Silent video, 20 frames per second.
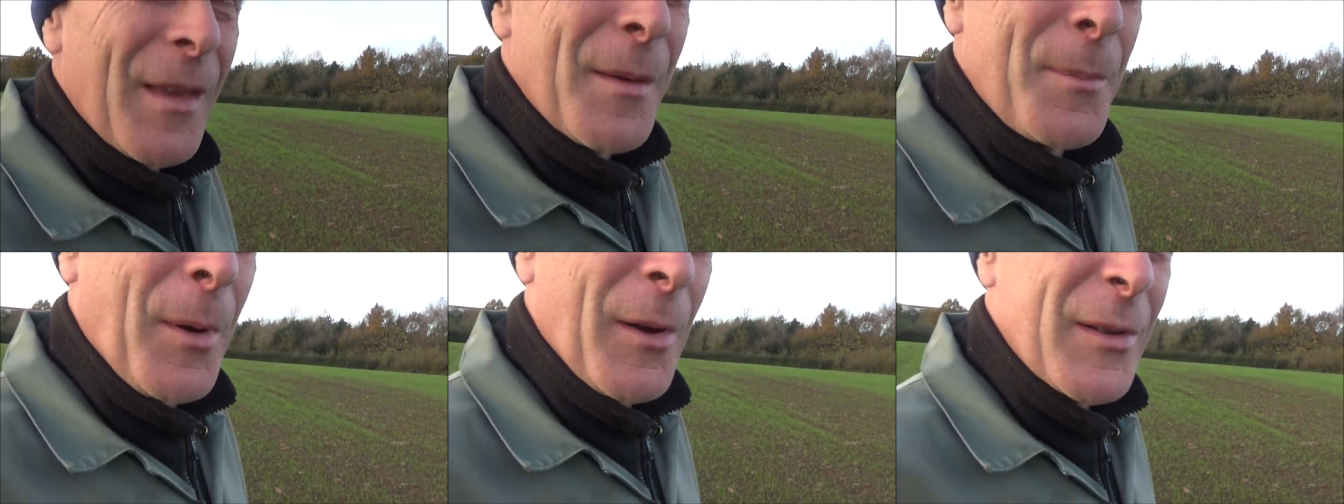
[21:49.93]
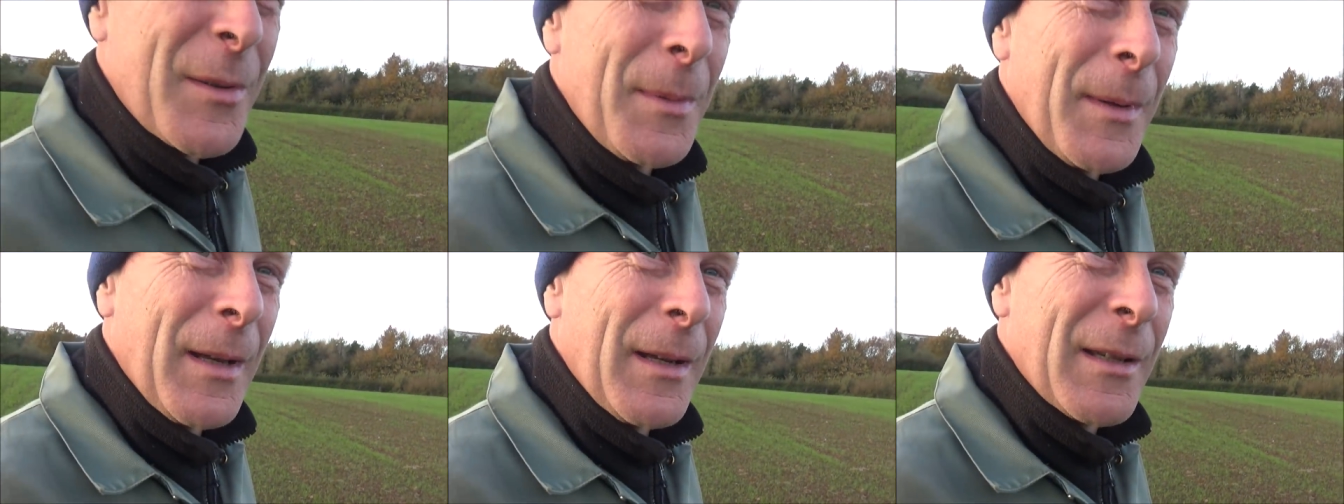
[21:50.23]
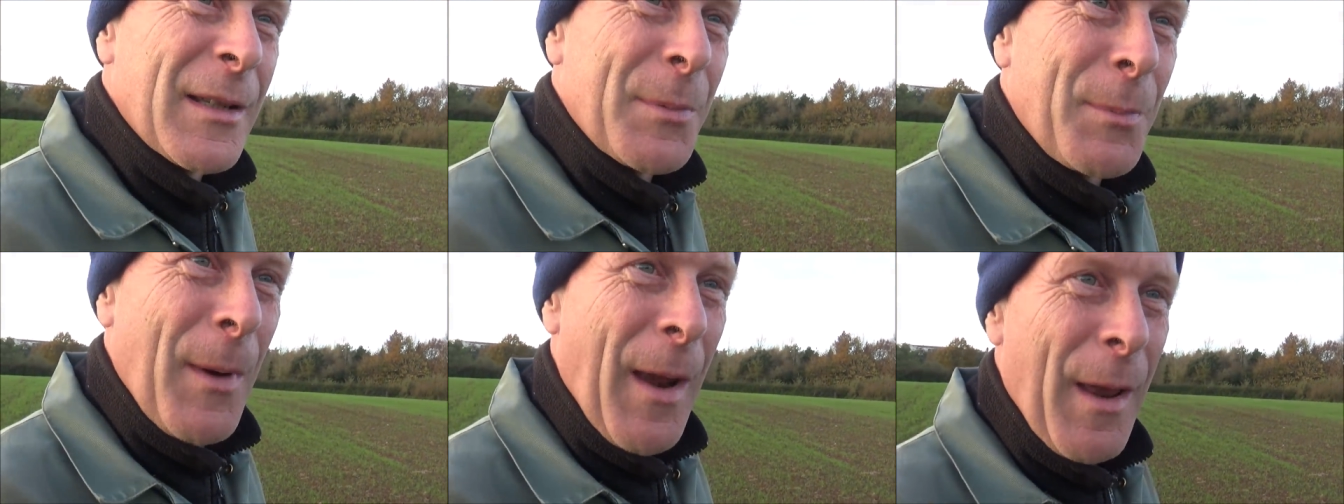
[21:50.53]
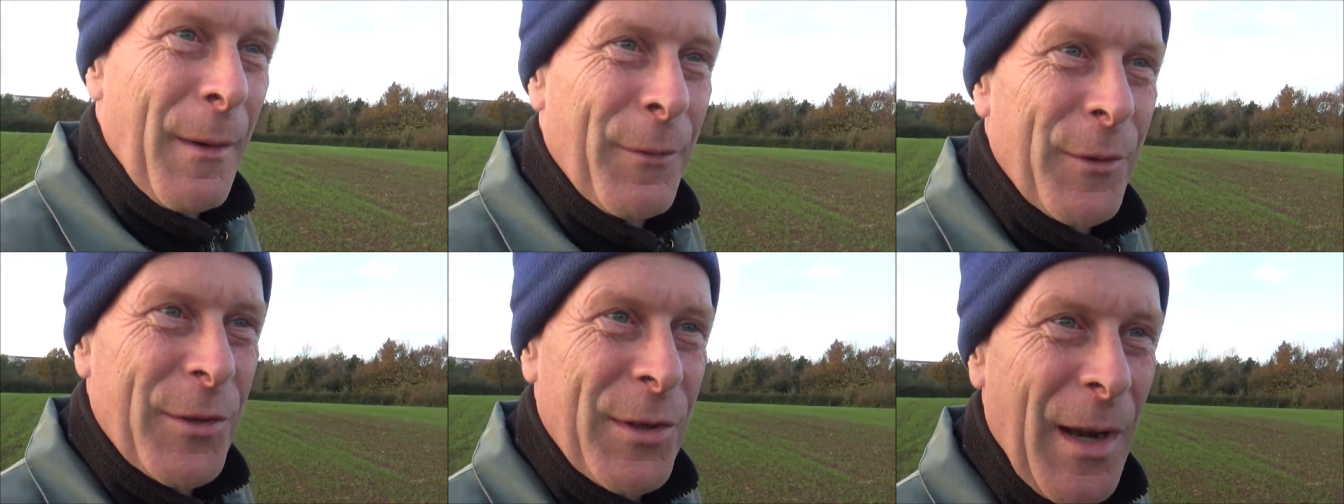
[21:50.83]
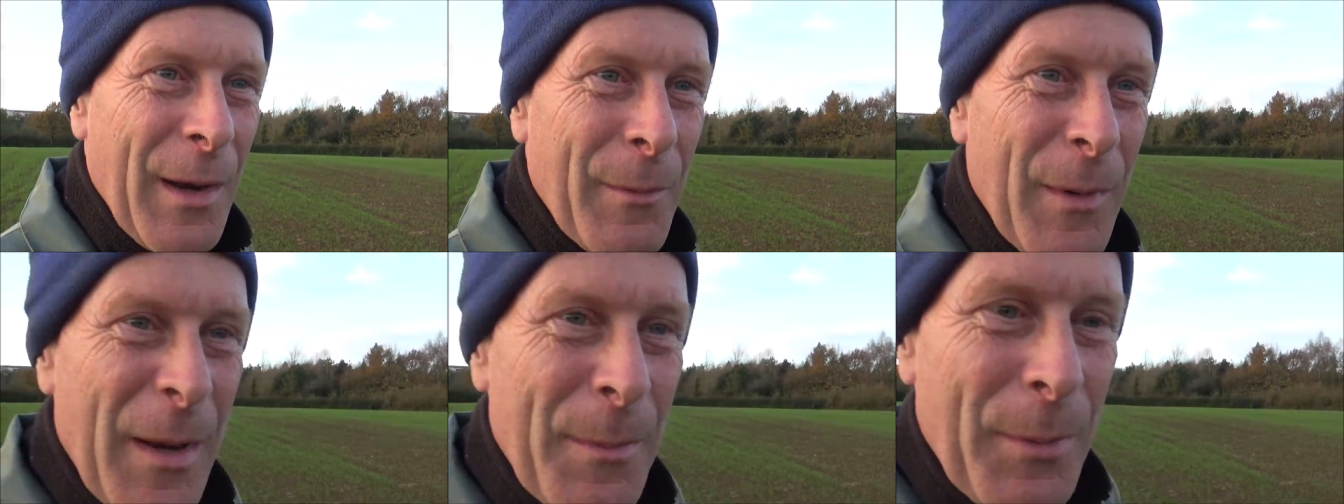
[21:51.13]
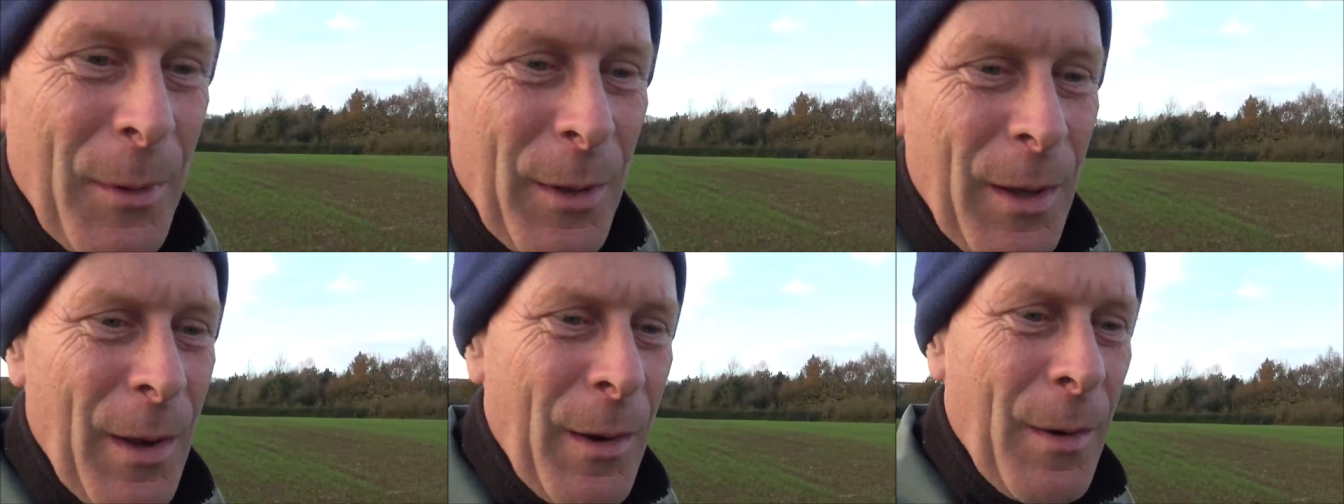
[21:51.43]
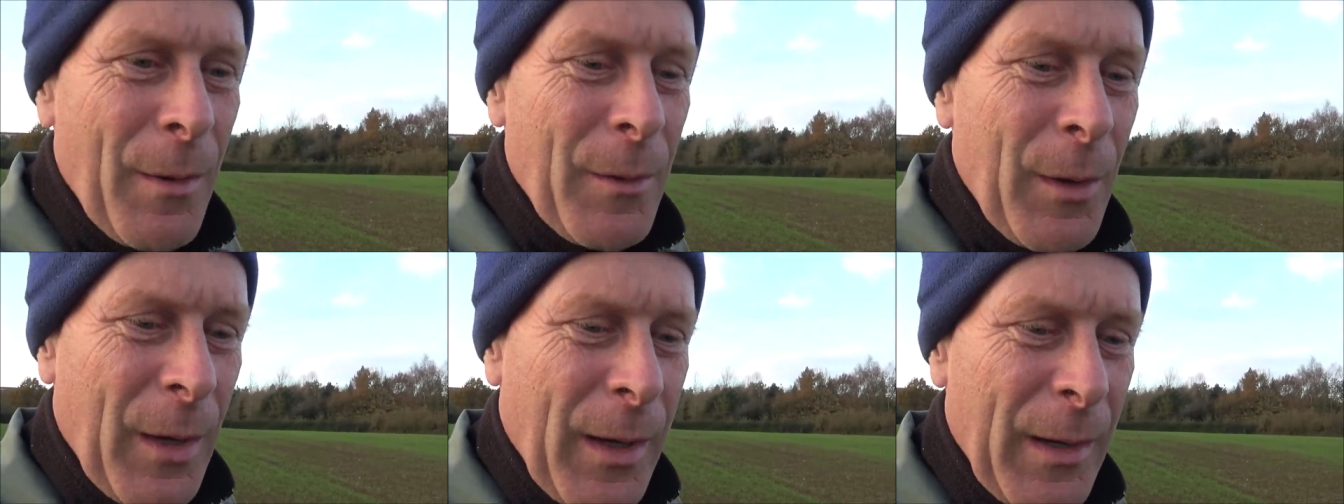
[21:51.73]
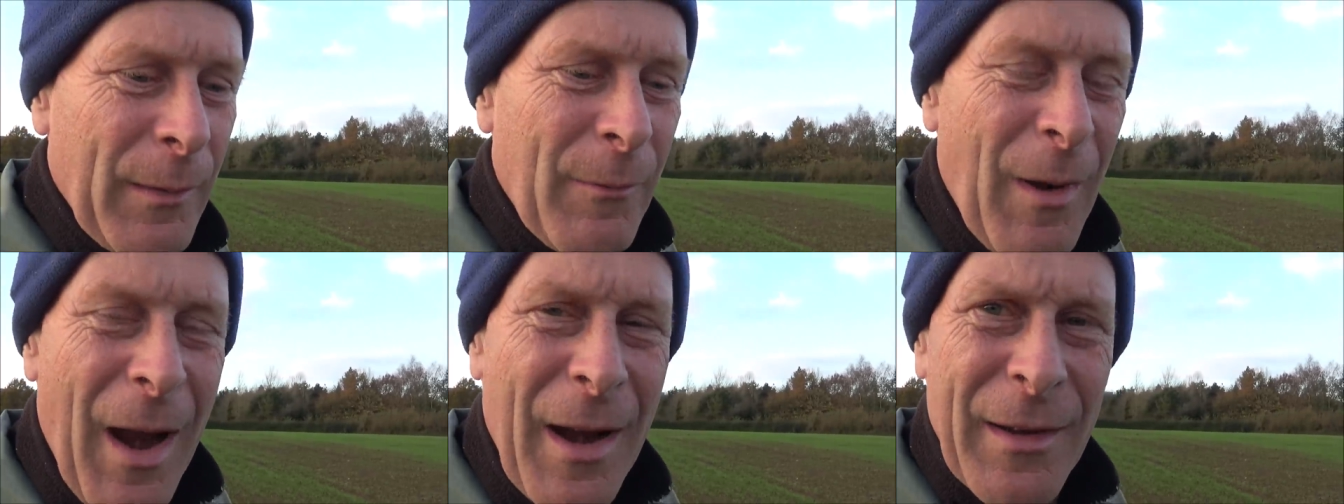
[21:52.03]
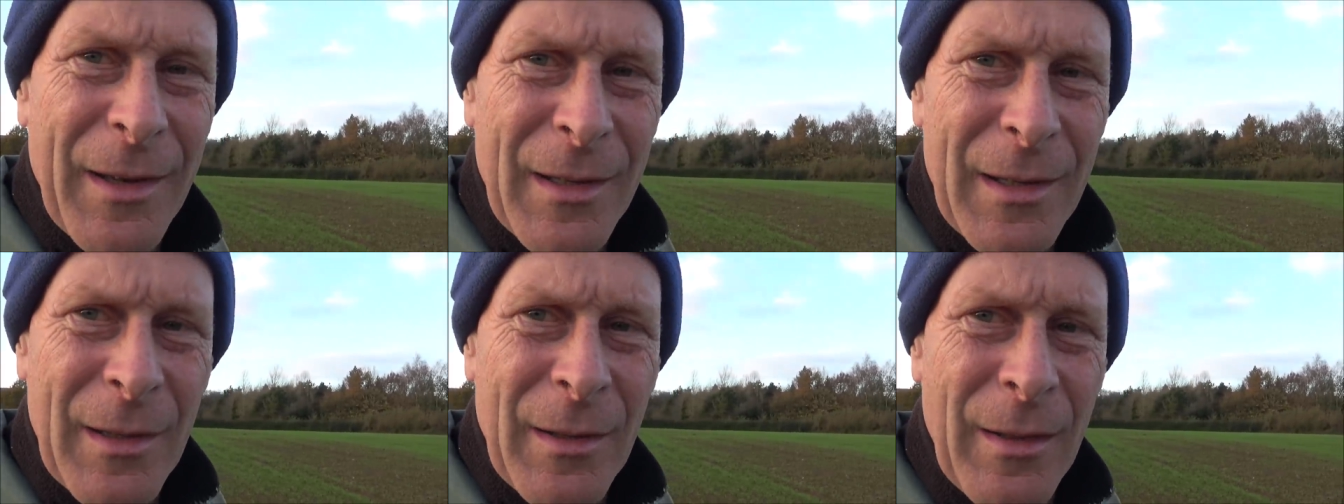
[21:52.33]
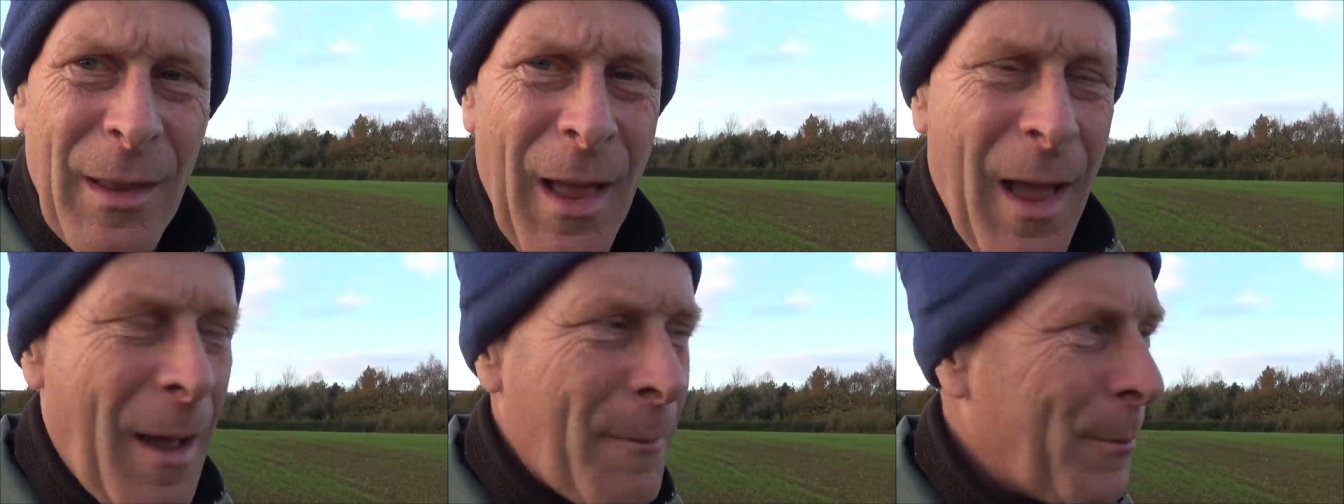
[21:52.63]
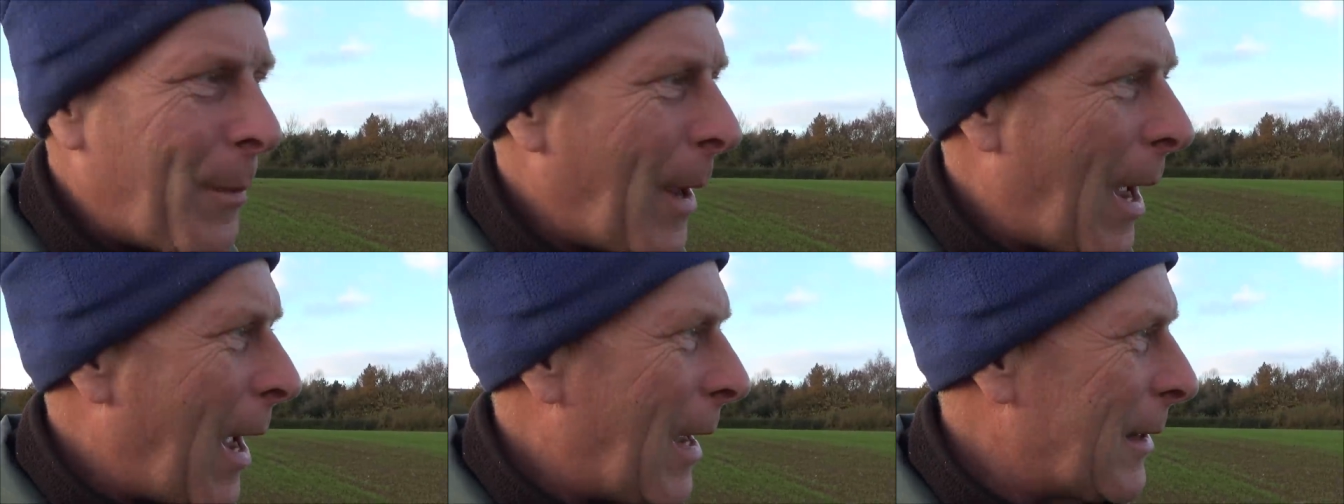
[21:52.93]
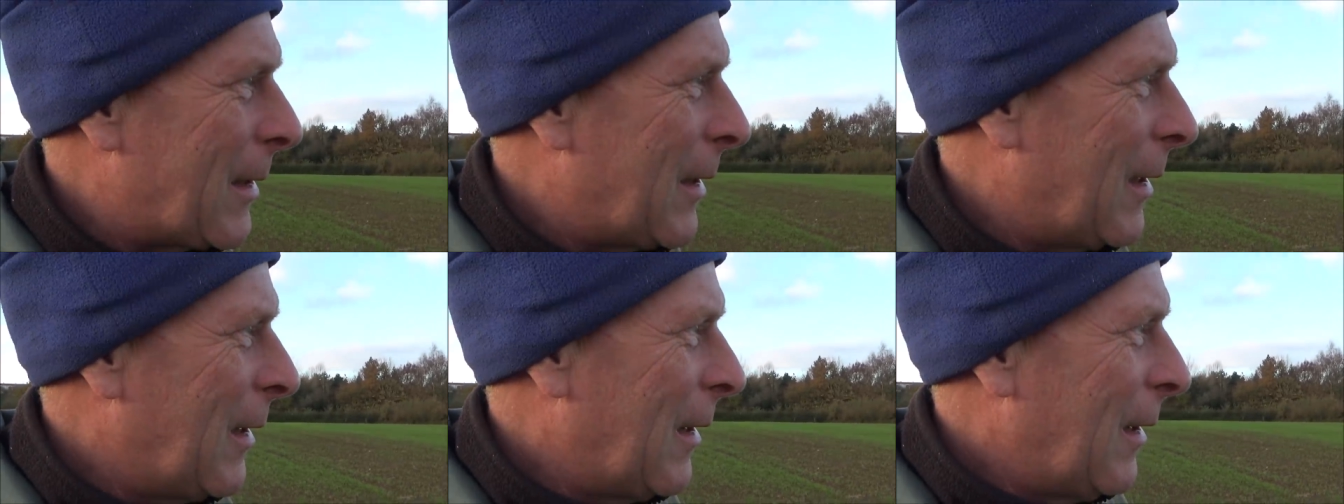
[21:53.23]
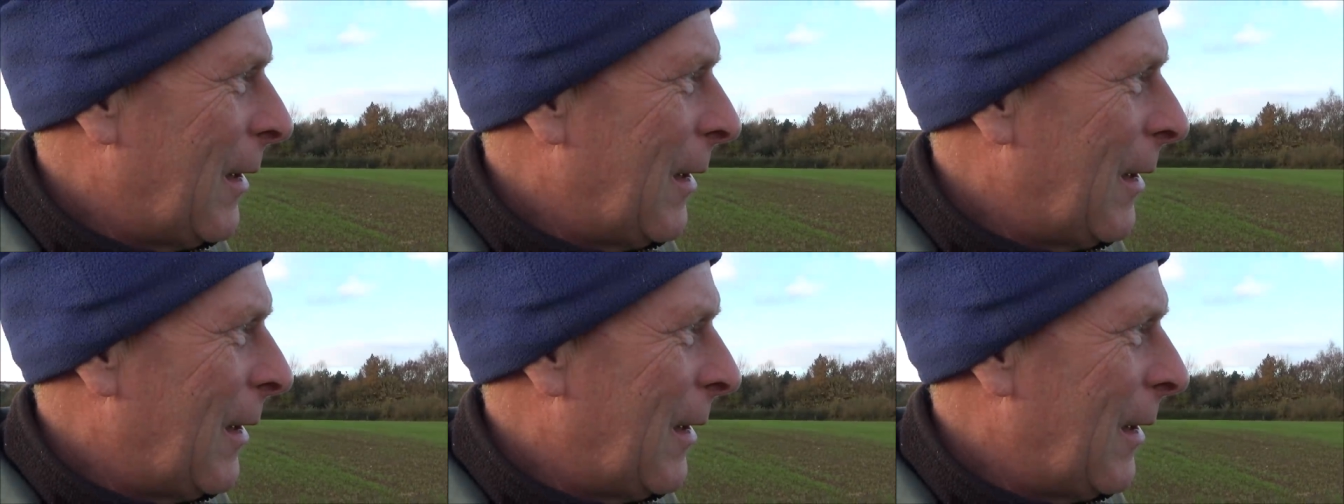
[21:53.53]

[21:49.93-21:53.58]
Possibly going to spray it for chickweed, but looking round, doesn't look that bad.